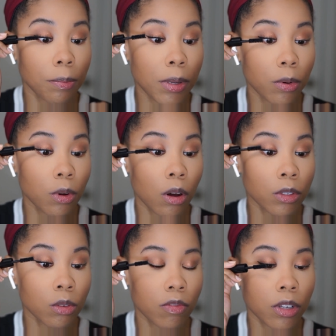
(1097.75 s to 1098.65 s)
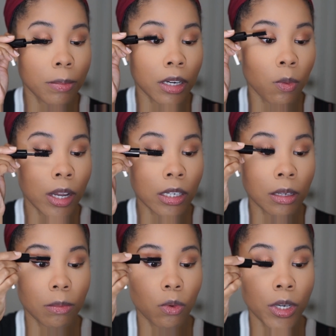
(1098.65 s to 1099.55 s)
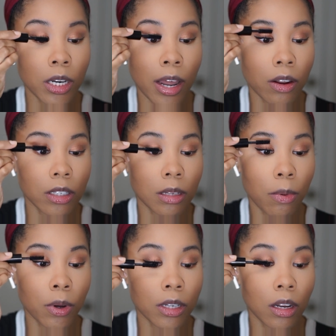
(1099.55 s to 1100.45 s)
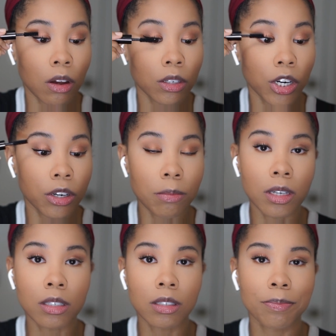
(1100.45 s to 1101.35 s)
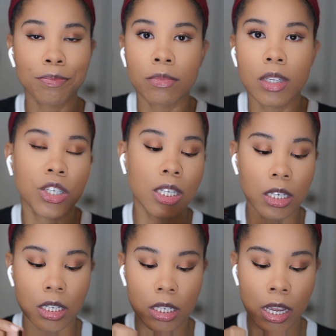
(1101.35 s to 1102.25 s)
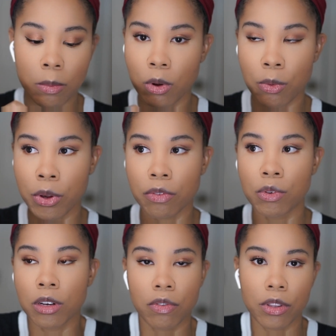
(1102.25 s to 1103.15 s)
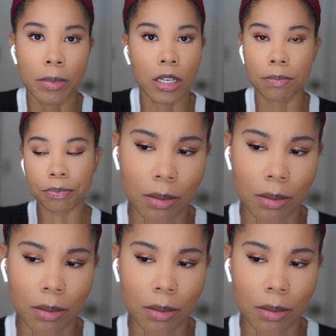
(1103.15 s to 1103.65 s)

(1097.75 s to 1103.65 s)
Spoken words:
People who go into it for the money wind up weeded out at some point along the journey, because this just isn't a sustainable career if you did it for the money.